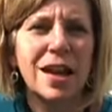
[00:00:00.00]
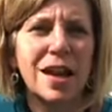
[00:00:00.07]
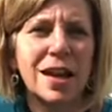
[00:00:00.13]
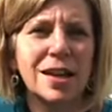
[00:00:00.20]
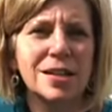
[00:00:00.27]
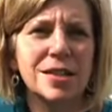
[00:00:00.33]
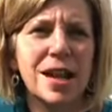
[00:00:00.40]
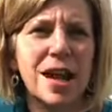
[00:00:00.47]

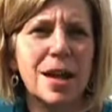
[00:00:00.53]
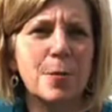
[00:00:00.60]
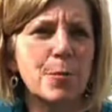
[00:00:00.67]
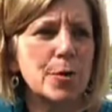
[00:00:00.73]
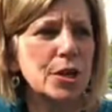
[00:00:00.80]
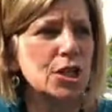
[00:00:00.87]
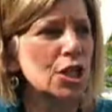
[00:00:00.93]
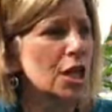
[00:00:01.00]
And I
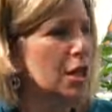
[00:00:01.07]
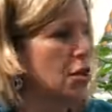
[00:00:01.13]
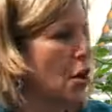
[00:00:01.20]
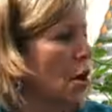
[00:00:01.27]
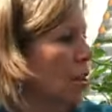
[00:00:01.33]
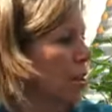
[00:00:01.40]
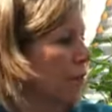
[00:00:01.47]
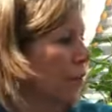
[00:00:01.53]
appreciate
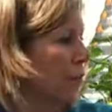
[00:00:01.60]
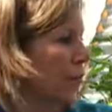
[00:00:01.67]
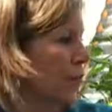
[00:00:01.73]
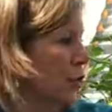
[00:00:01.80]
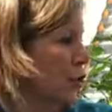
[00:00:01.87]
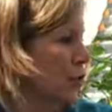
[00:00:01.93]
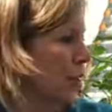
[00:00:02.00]
all of you for